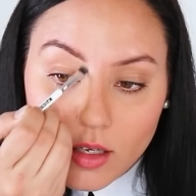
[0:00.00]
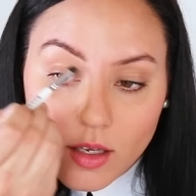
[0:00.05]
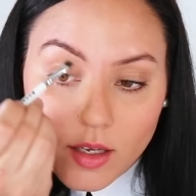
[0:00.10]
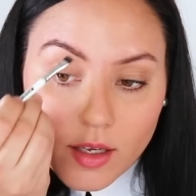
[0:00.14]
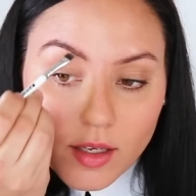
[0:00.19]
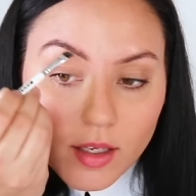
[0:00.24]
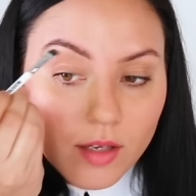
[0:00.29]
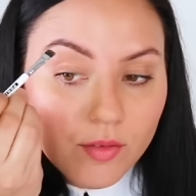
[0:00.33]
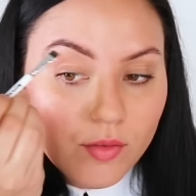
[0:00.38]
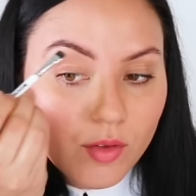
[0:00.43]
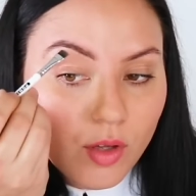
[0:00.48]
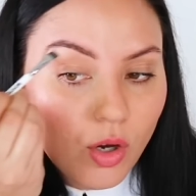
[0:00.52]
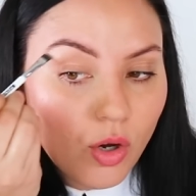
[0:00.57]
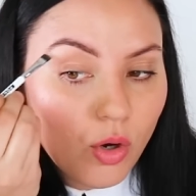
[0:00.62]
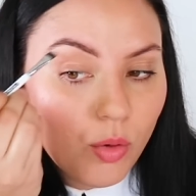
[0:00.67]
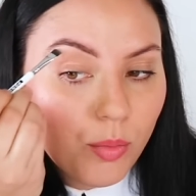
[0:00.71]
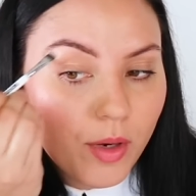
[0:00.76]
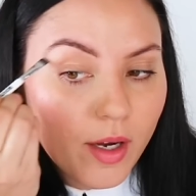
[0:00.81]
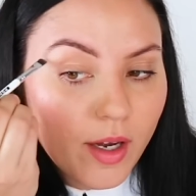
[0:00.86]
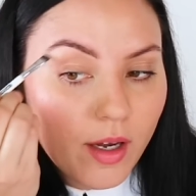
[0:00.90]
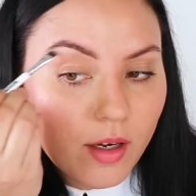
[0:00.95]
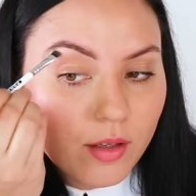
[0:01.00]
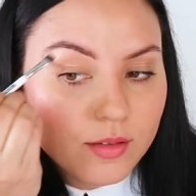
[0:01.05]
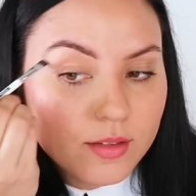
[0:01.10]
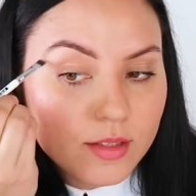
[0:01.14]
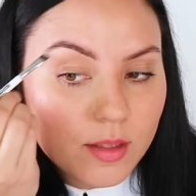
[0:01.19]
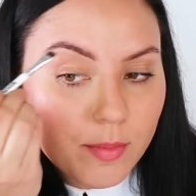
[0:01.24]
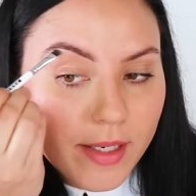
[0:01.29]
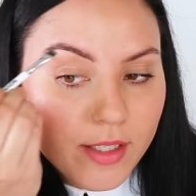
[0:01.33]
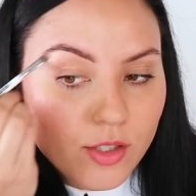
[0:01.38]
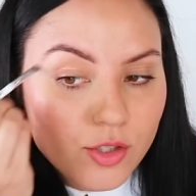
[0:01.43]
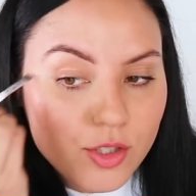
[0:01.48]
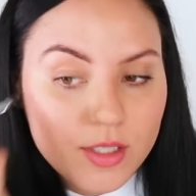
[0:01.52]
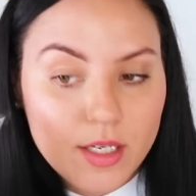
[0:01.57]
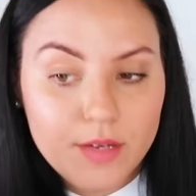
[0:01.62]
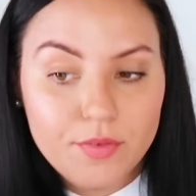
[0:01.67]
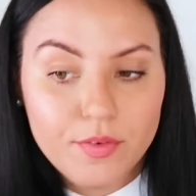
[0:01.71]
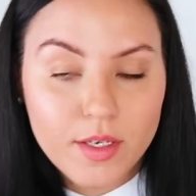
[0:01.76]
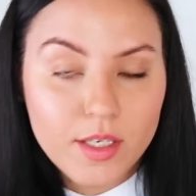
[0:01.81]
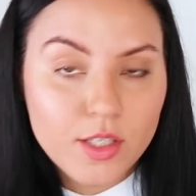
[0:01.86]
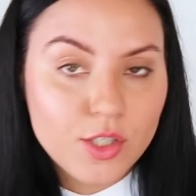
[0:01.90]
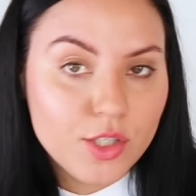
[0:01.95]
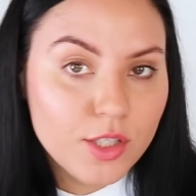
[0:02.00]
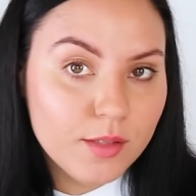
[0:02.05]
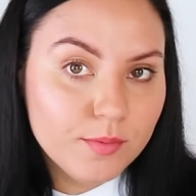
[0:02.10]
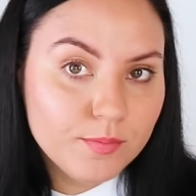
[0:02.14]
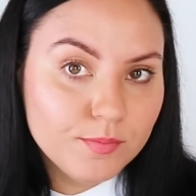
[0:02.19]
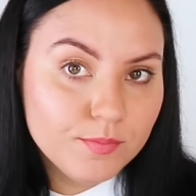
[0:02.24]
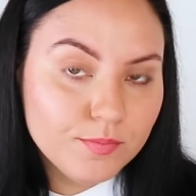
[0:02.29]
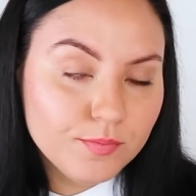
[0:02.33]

and give the whole brow some extra definition.